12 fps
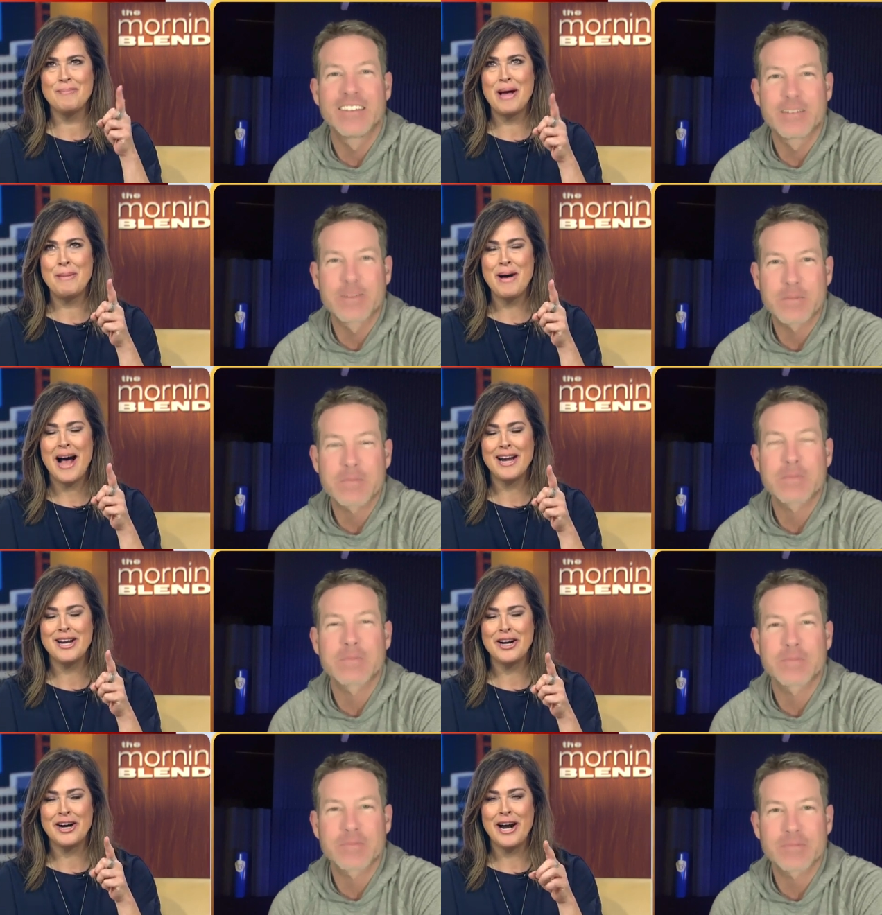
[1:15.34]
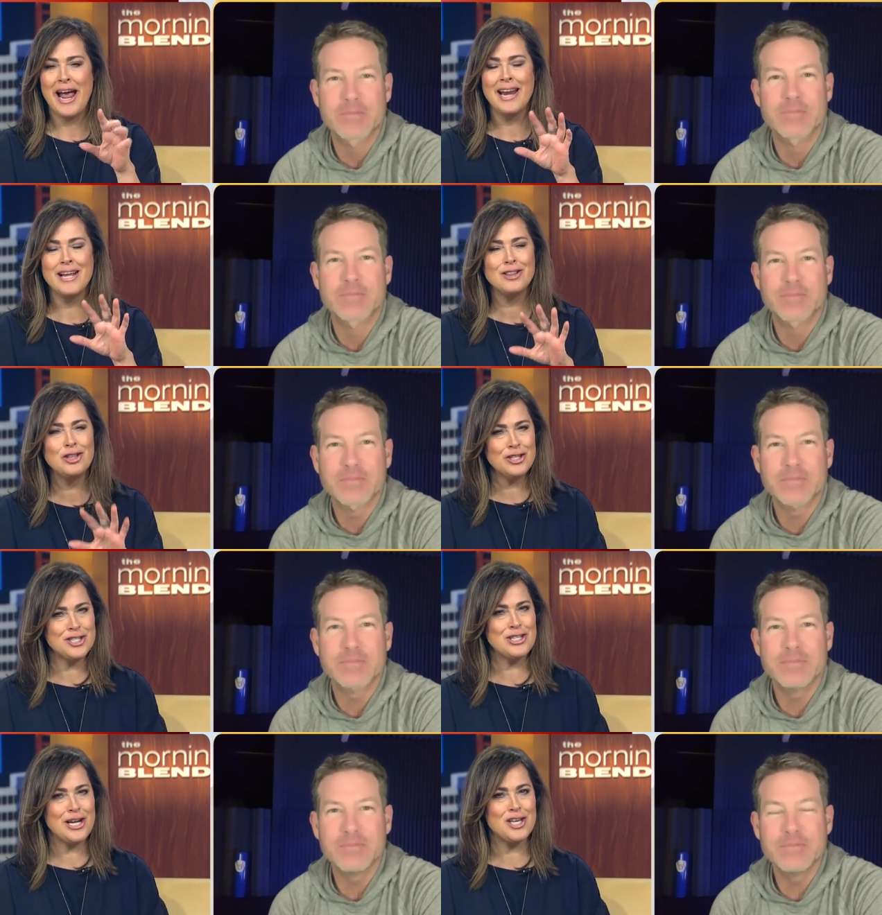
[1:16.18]
Speaker 1: my monitor, and it
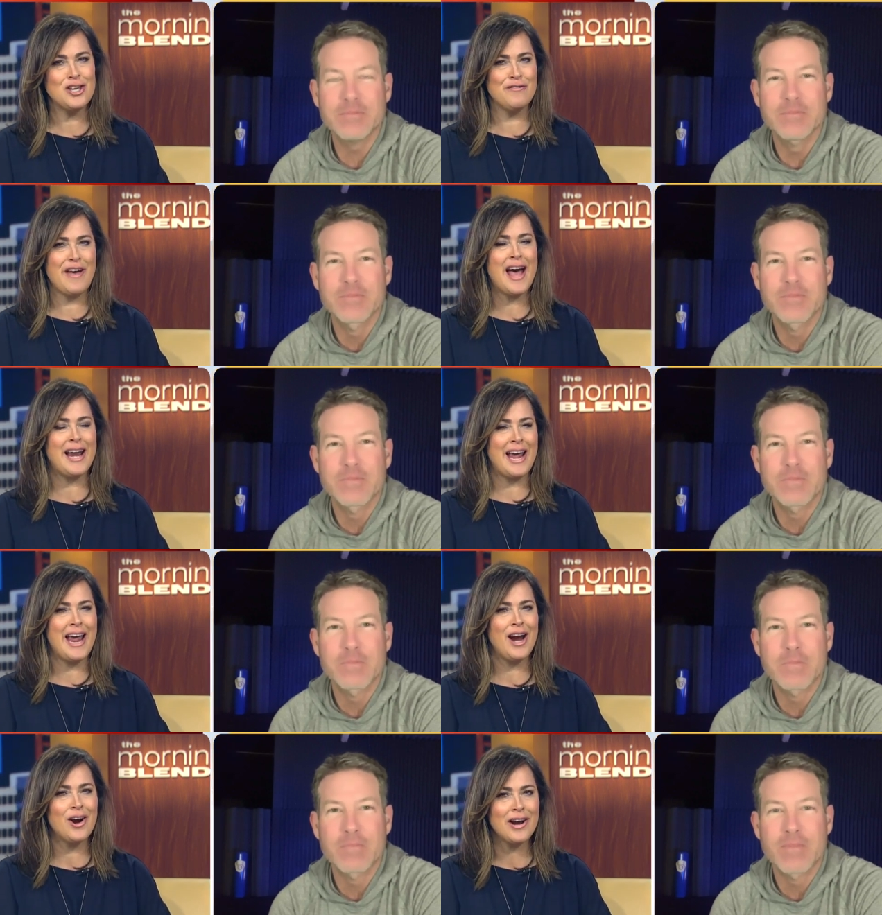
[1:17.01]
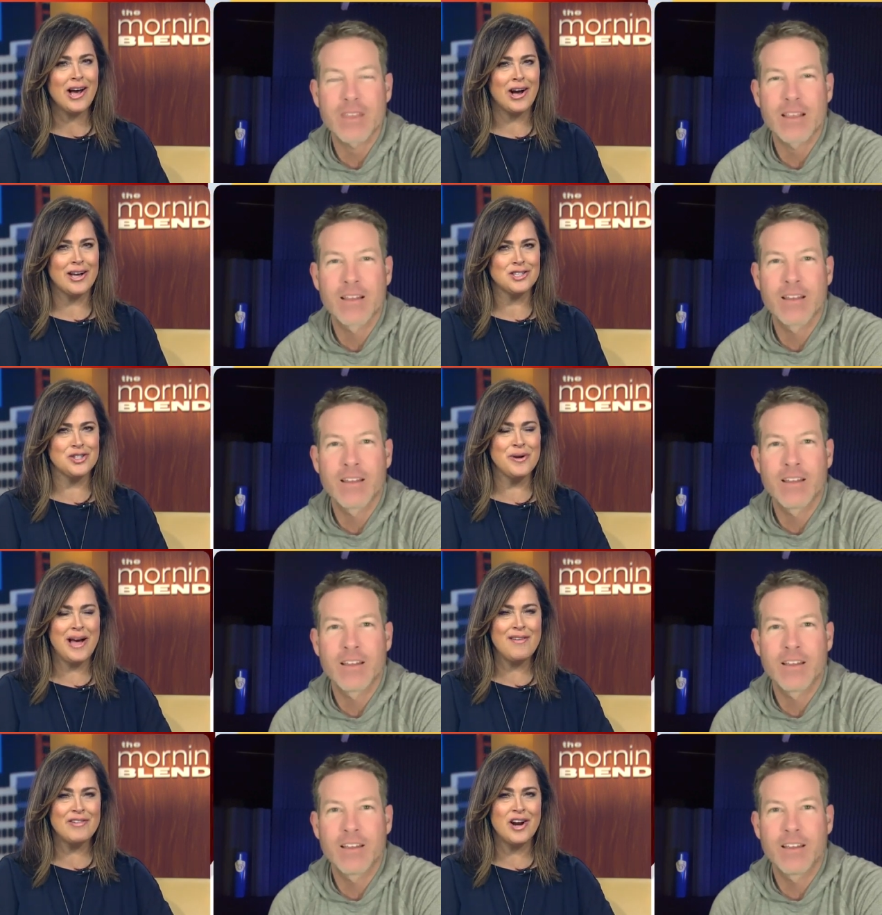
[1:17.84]
looks like you've had a haircut. Do you
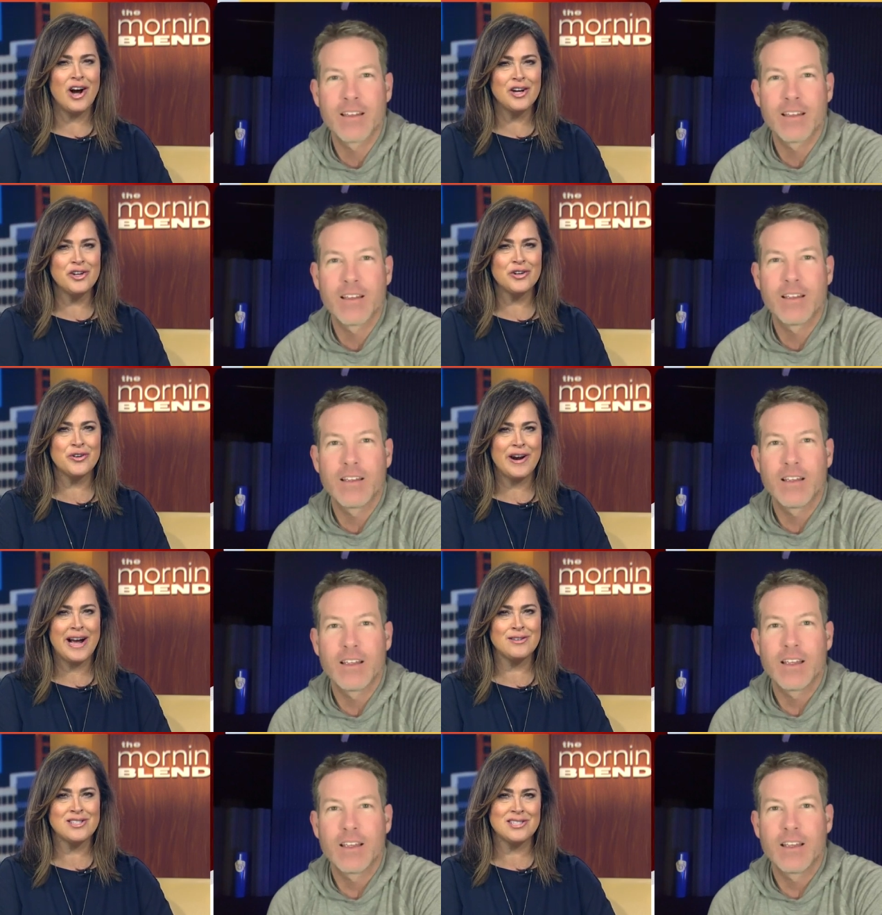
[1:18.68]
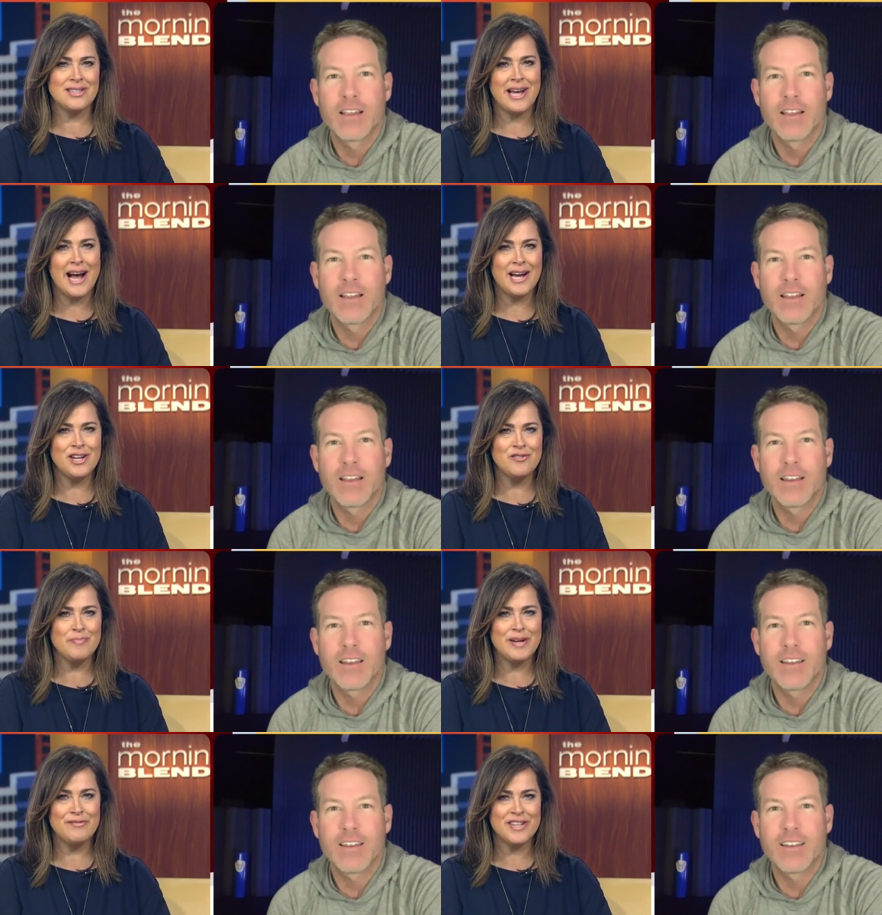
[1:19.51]
have an underground salon
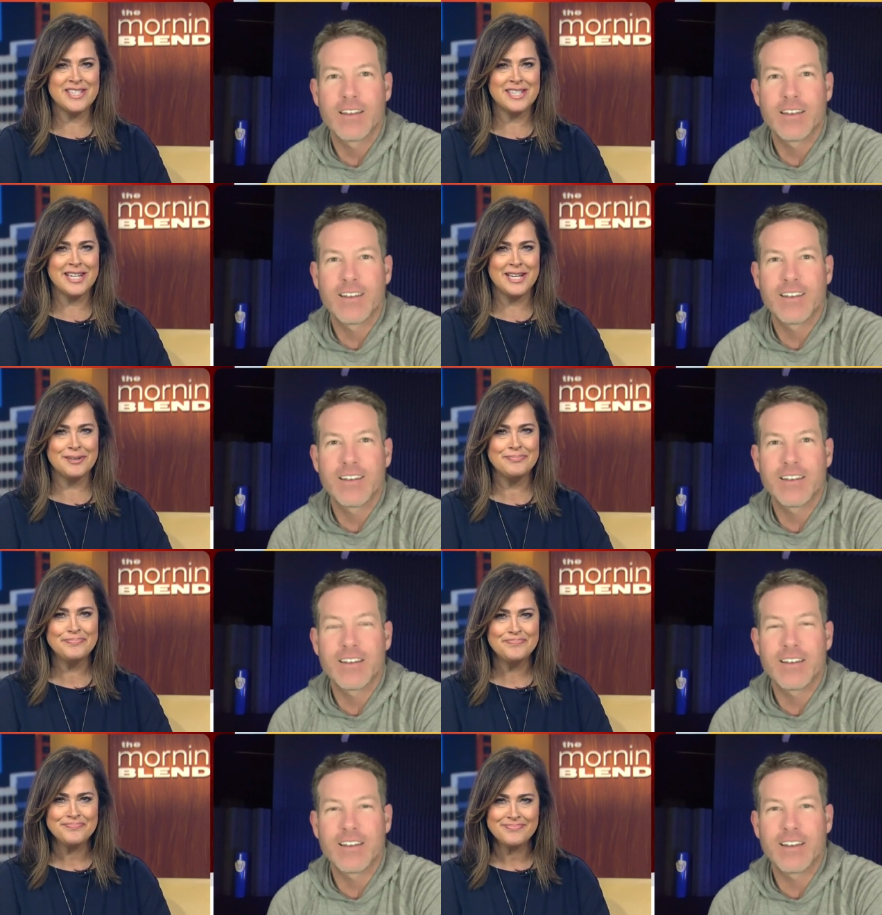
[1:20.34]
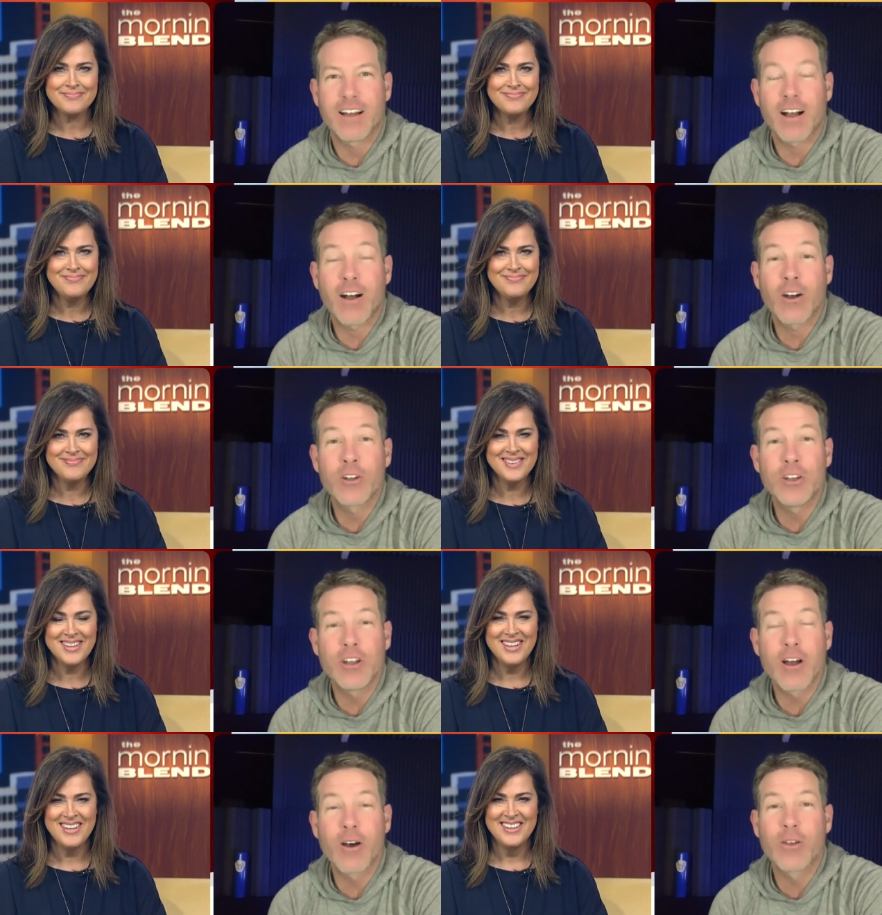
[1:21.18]
you've been visiting?
Speaker 2: Oh,
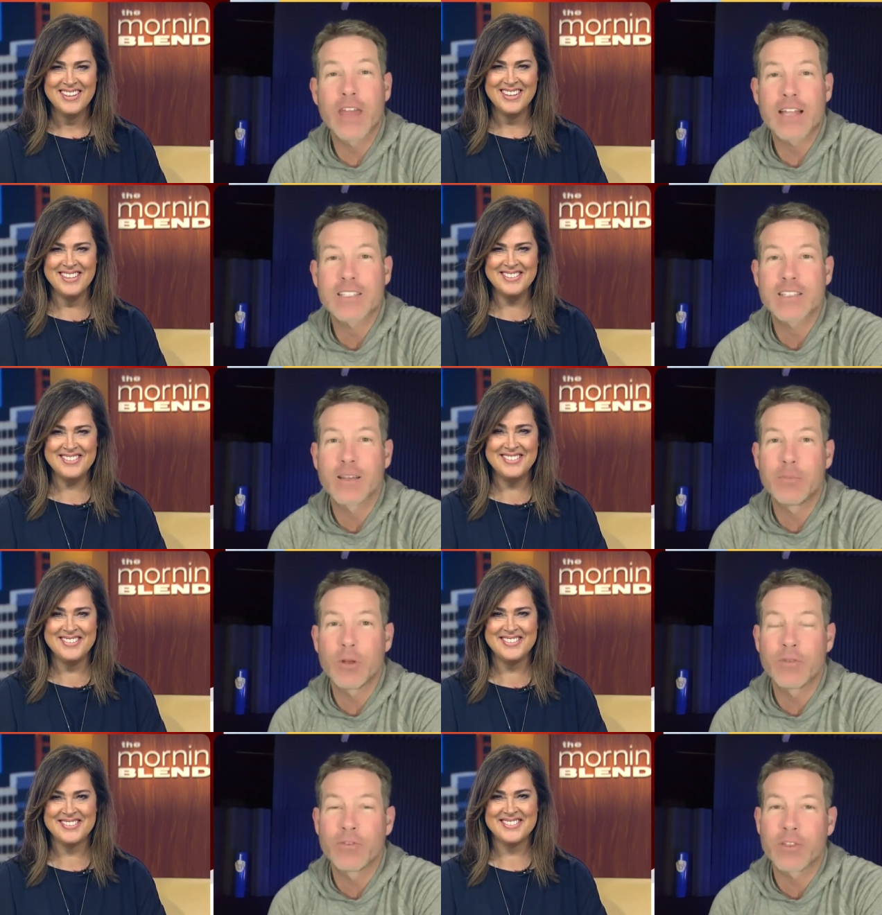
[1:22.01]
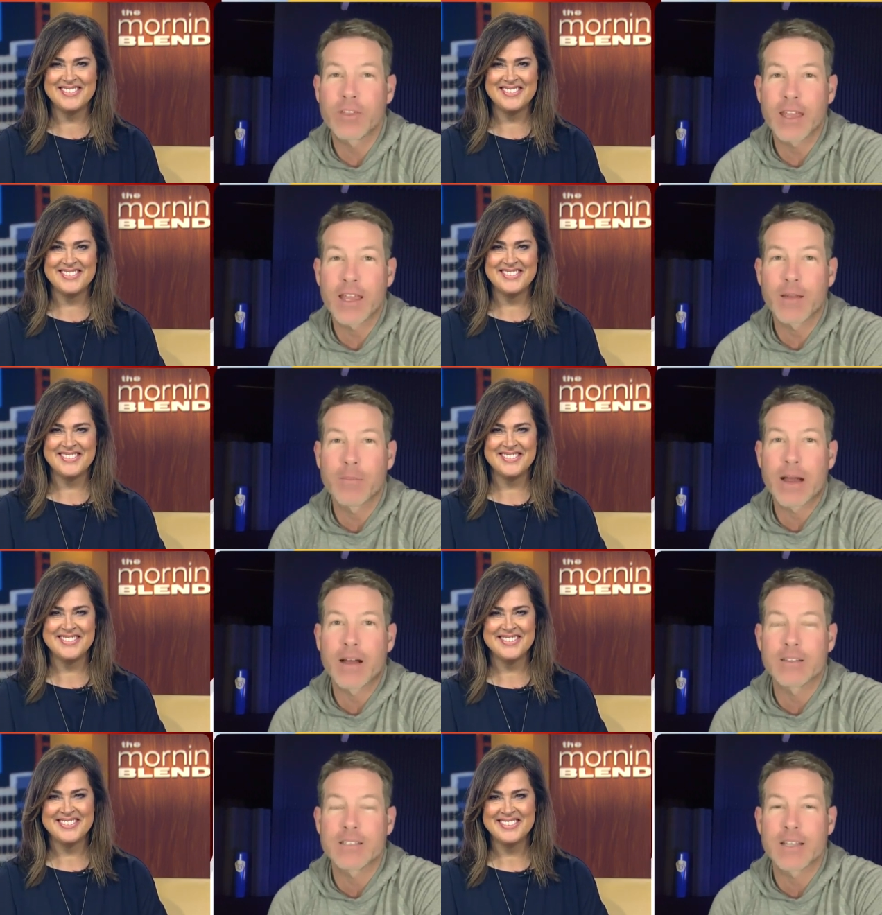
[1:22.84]
you know, that's a beautiful thing about,